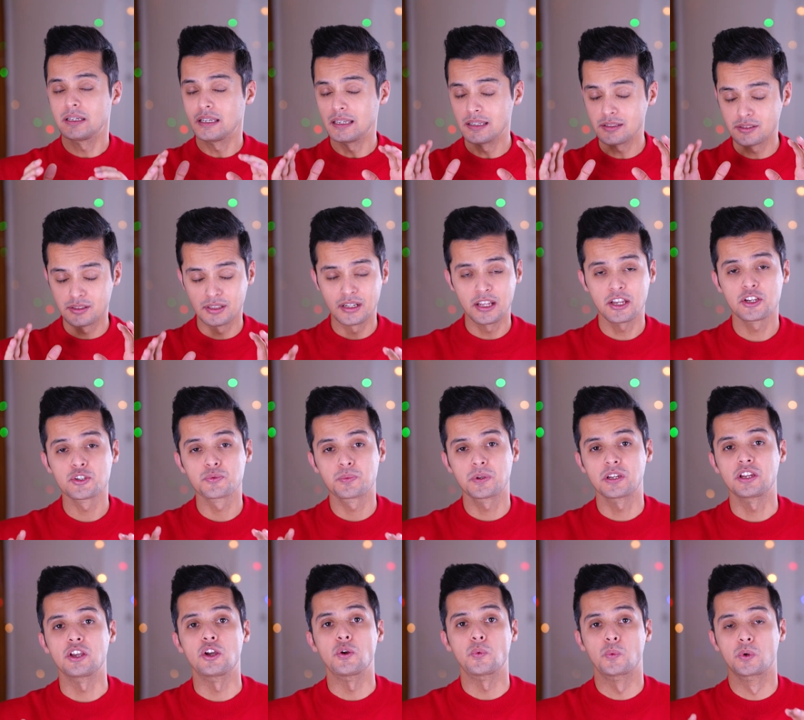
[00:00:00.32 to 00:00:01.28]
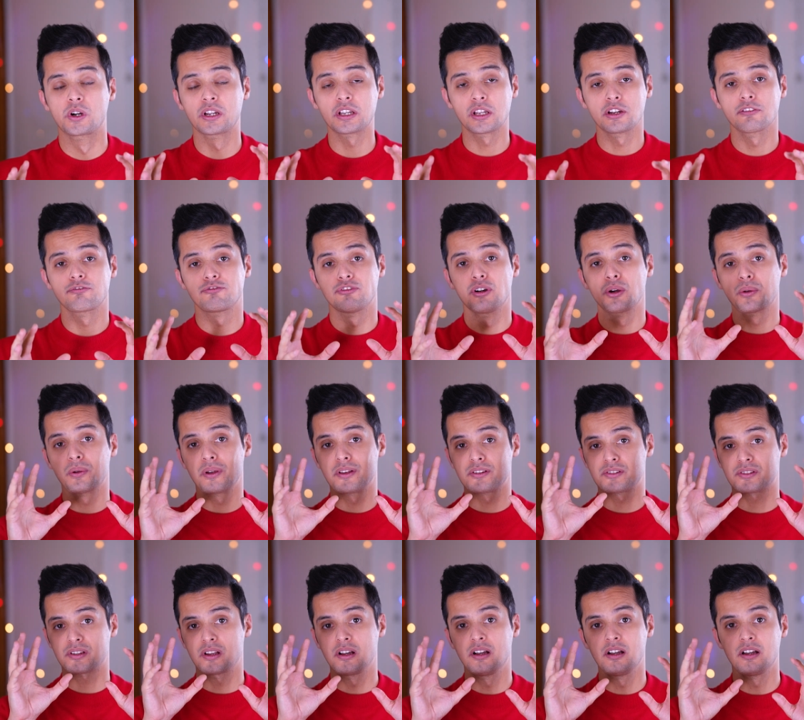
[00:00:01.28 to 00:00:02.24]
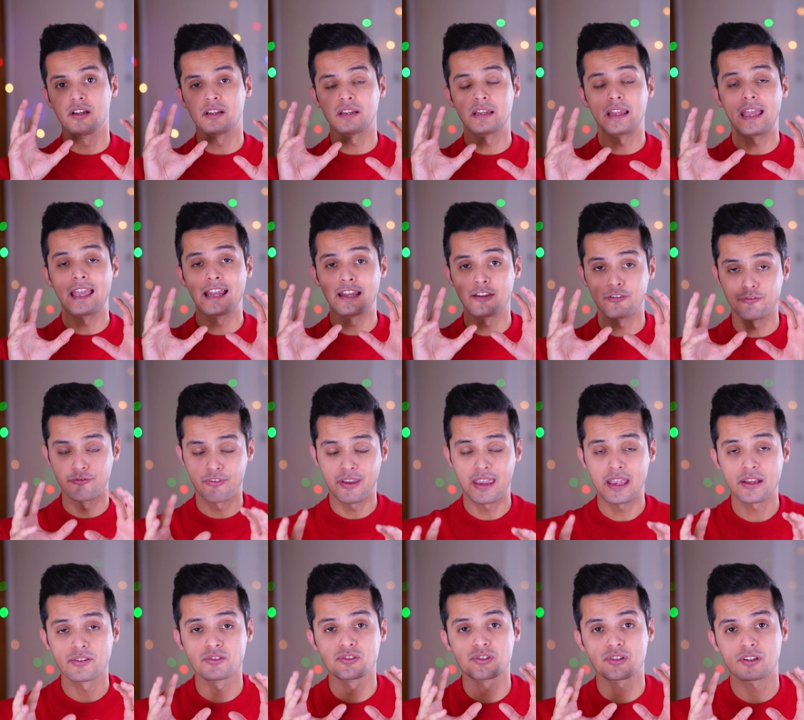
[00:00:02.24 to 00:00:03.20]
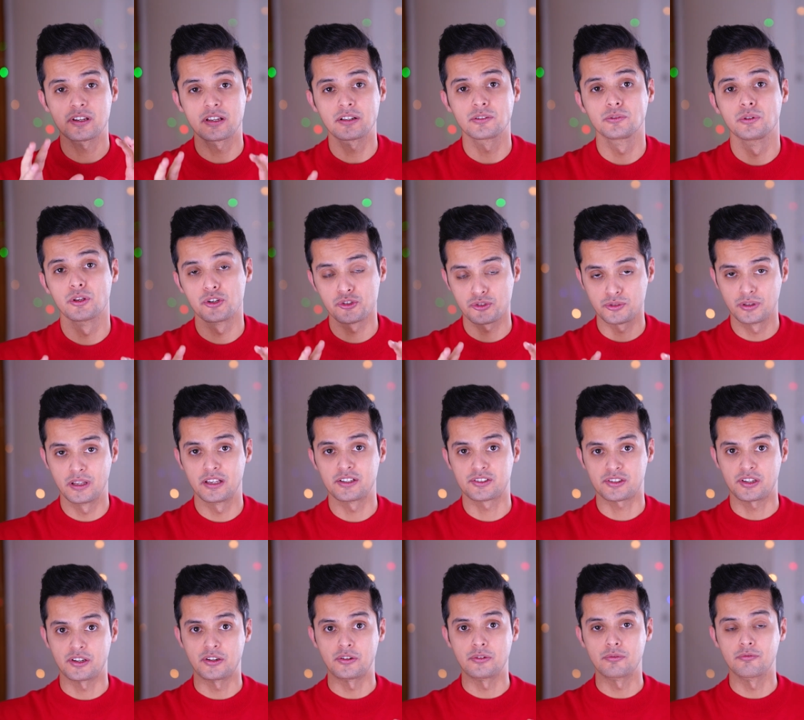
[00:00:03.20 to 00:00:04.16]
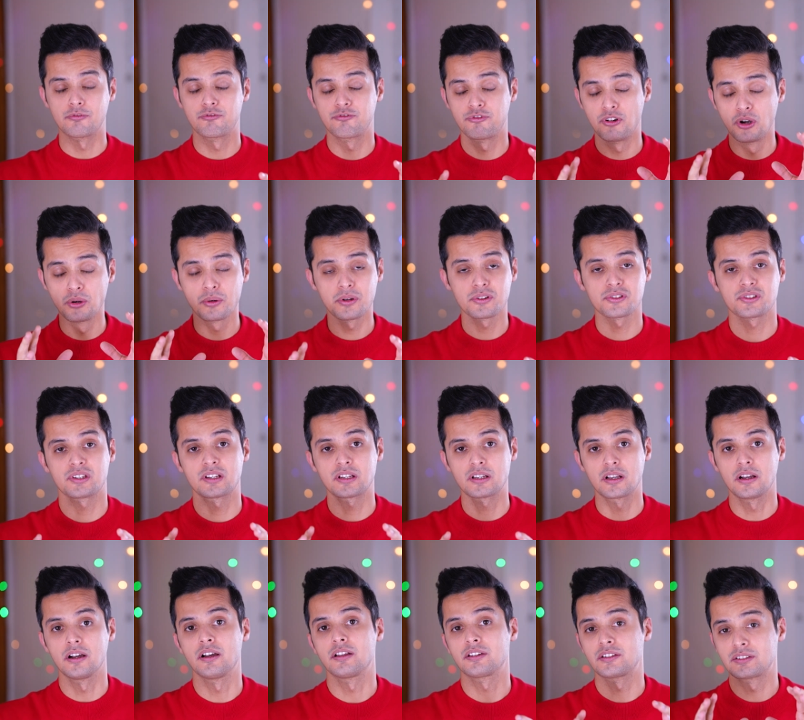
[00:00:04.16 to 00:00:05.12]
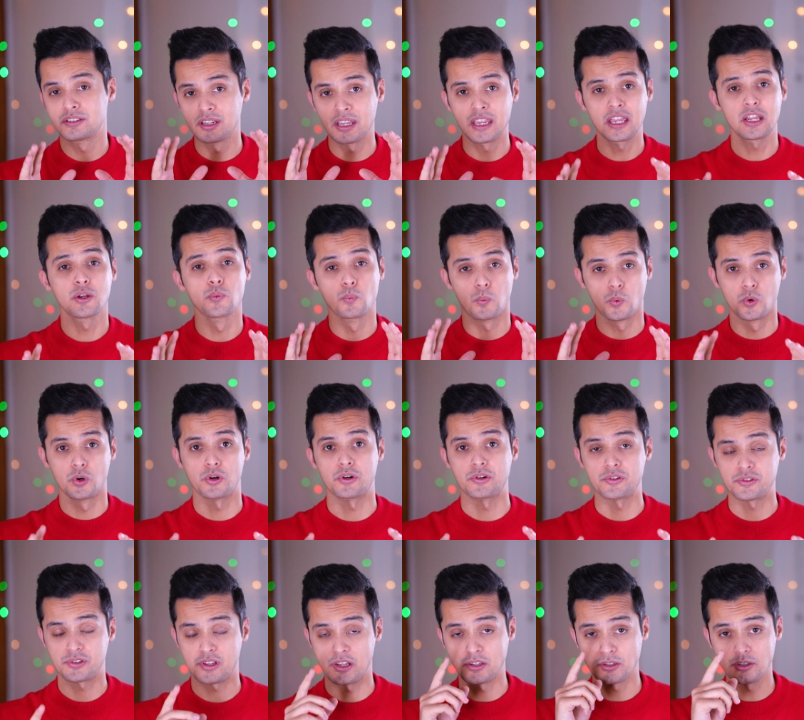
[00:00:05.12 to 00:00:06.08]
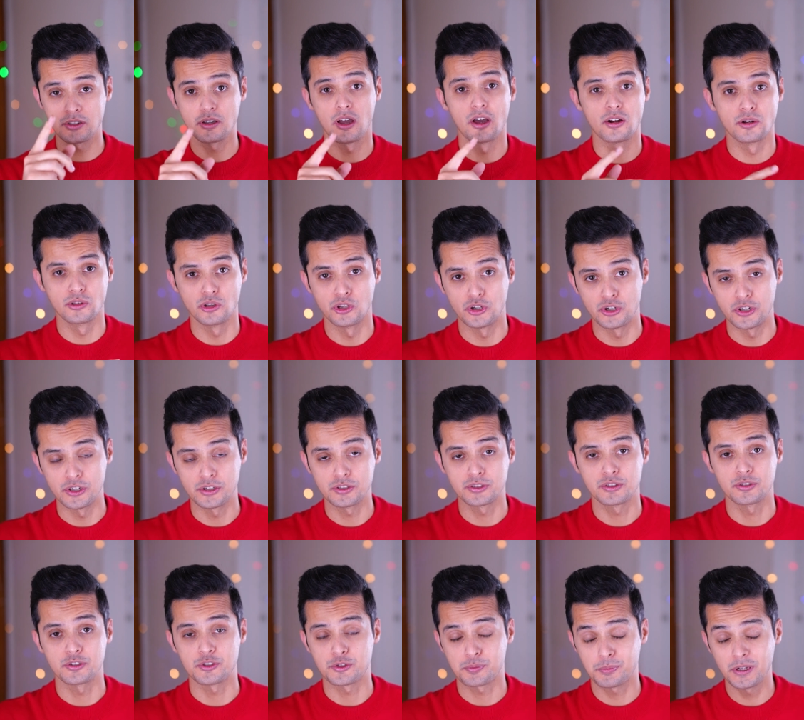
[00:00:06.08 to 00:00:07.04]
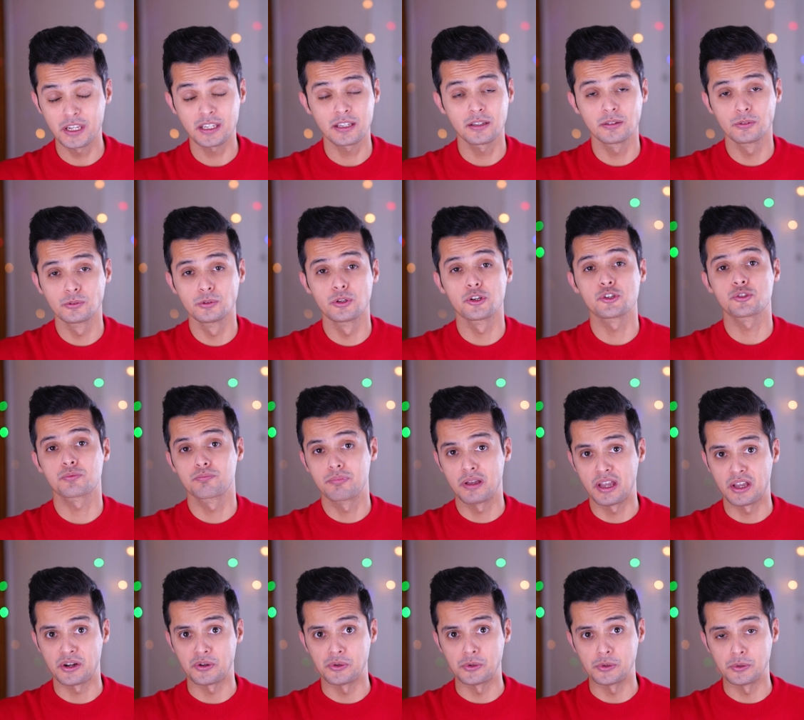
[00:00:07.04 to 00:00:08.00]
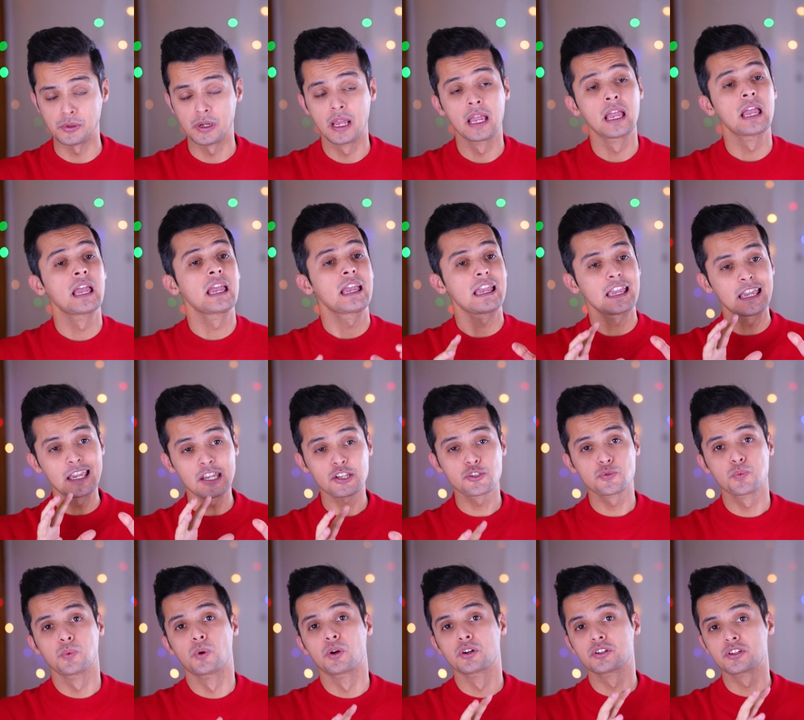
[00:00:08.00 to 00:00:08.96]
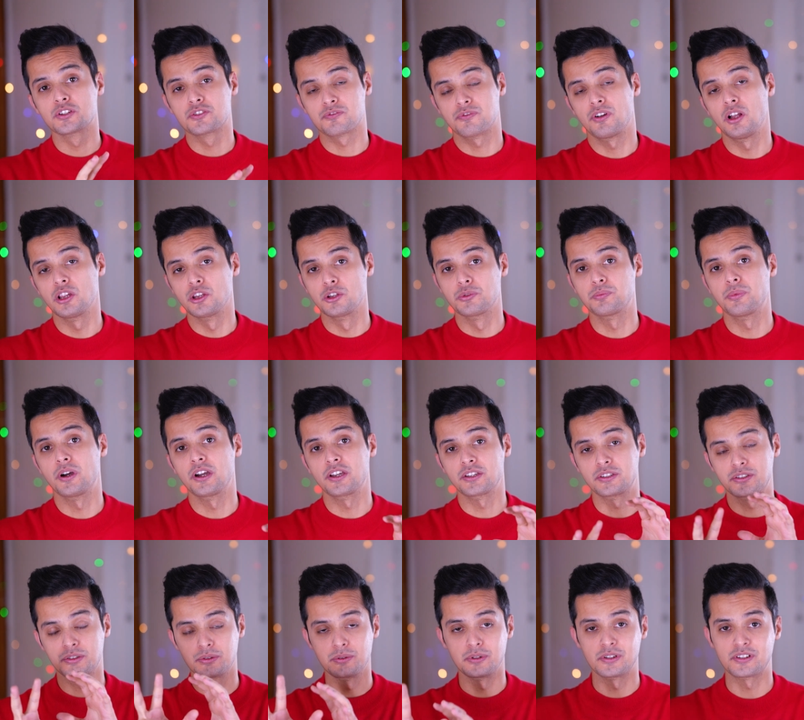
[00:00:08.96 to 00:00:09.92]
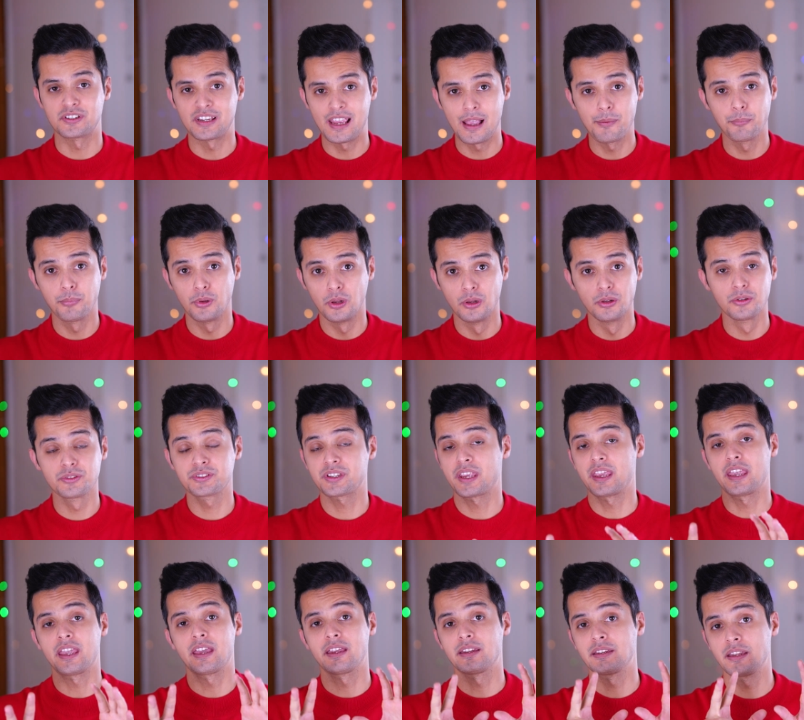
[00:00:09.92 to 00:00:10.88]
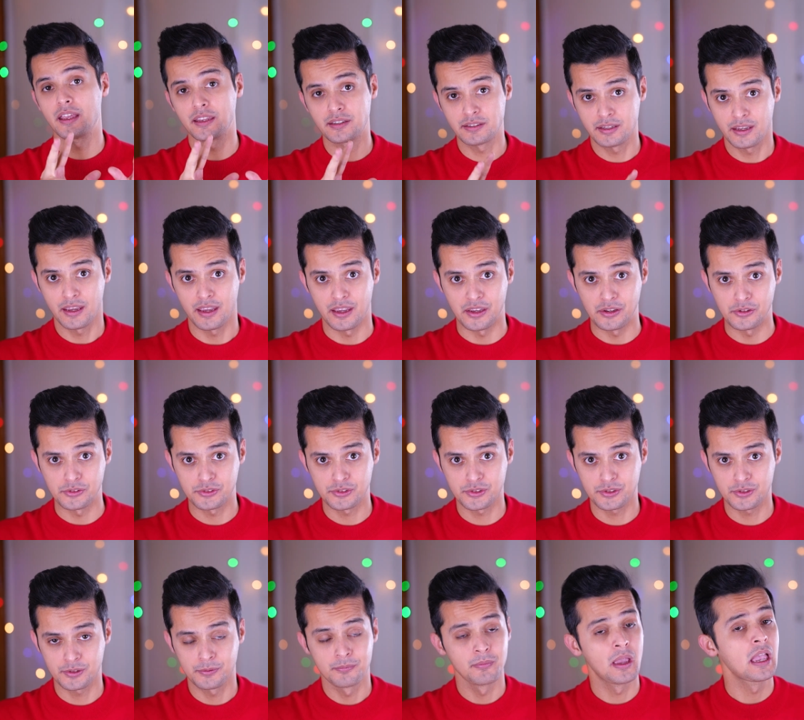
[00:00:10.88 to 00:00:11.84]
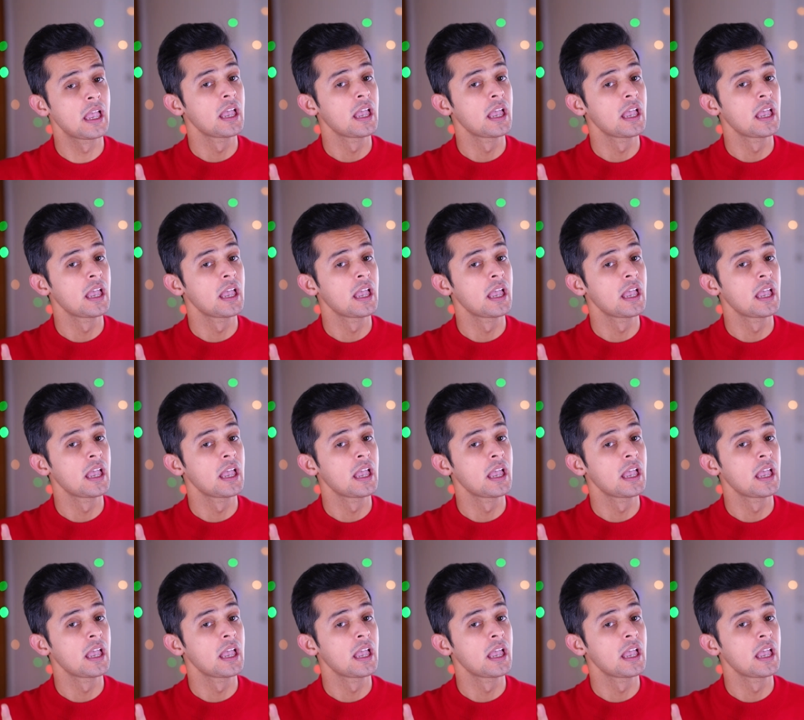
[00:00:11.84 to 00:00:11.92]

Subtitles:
In today's video, we're going to focus on an advanced English lesson, focusing on 10 words that you got to learn to speak English better. Each word is followed by 2 examples and a test.